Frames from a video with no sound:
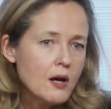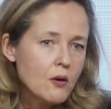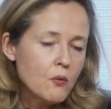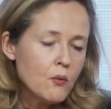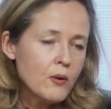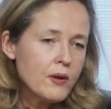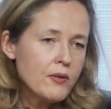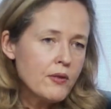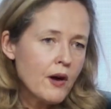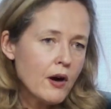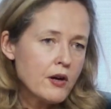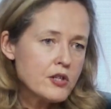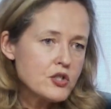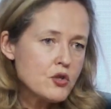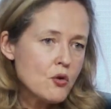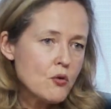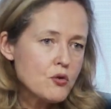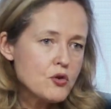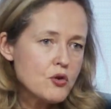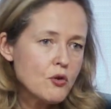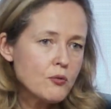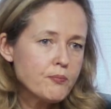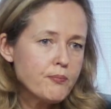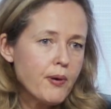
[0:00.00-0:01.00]
with our
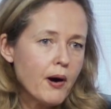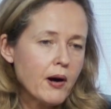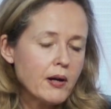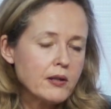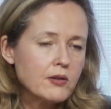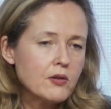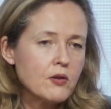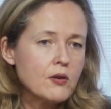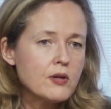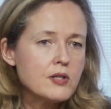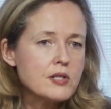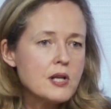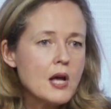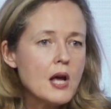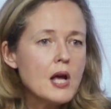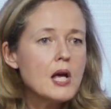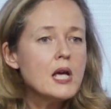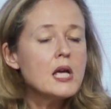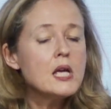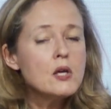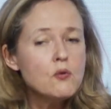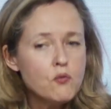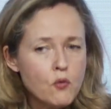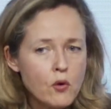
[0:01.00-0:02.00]
social partners
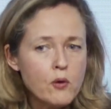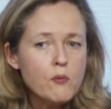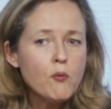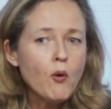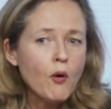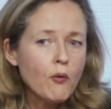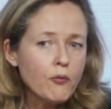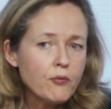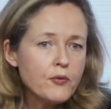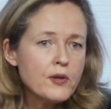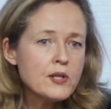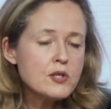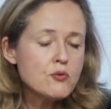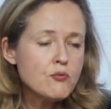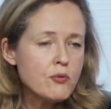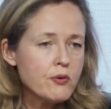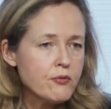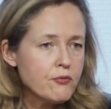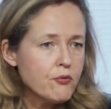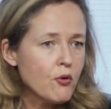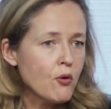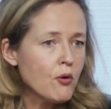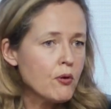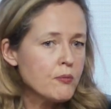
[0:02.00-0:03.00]
if we want these
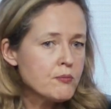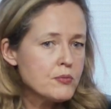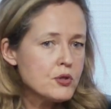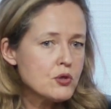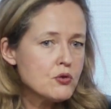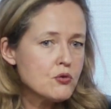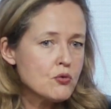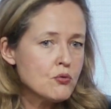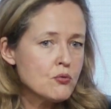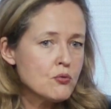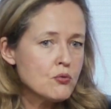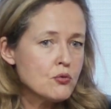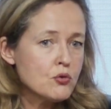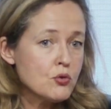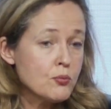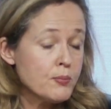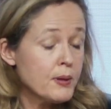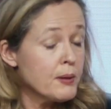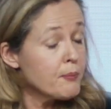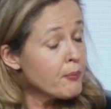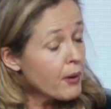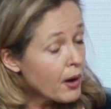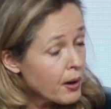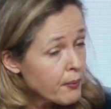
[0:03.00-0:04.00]
reforms to
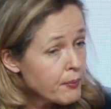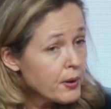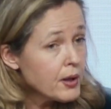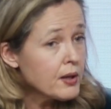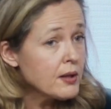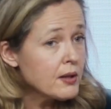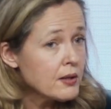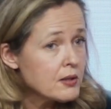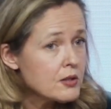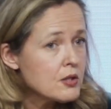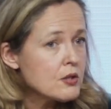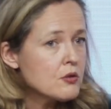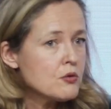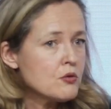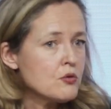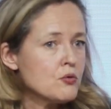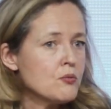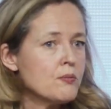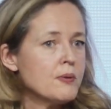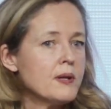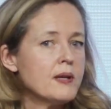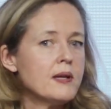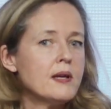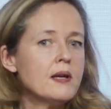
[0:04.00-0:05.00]
be permanent,
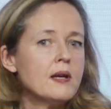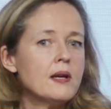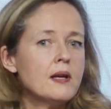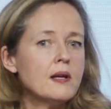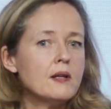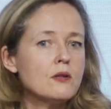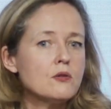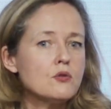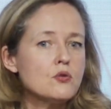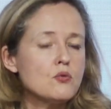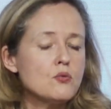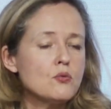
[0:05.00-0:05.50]
to be